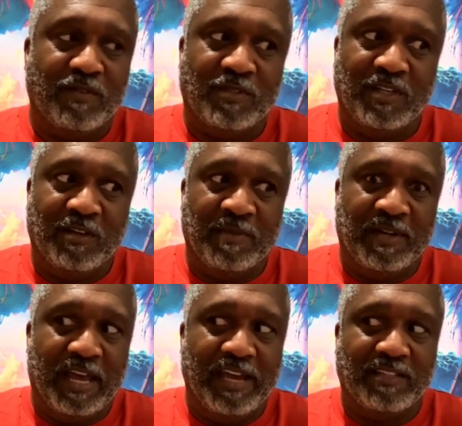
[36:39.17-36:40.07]
if you see
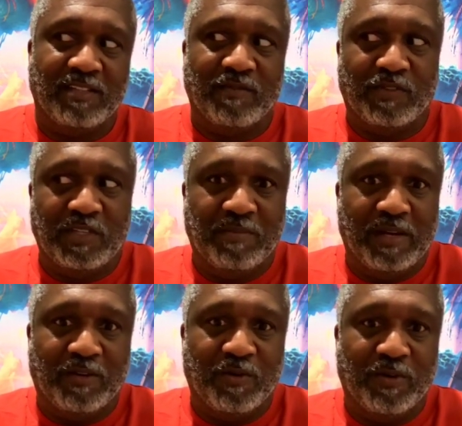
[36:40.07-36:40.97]
them in glasses, if you see
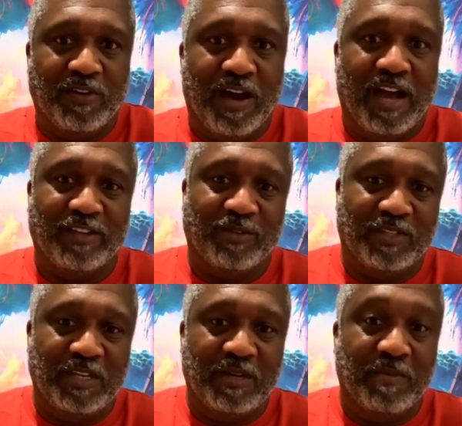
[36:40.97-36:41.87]
them out the corner of your eye, you
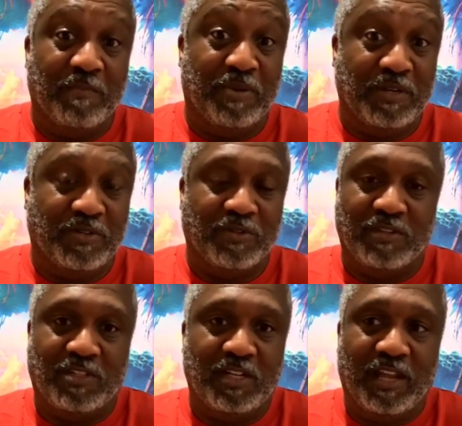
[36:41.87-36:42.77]
see them in
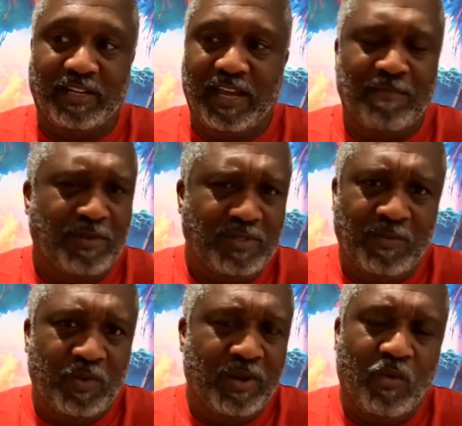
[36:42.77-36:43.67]
pictures and shit like that,
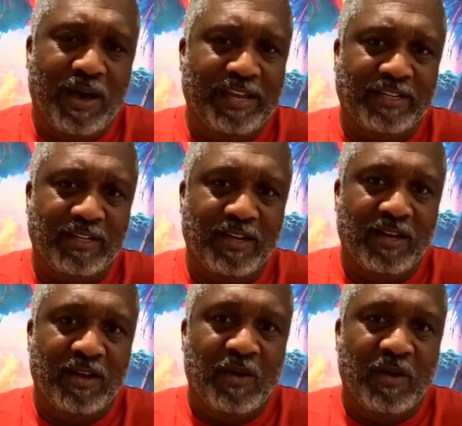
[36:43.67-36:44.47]
most of them wearing white.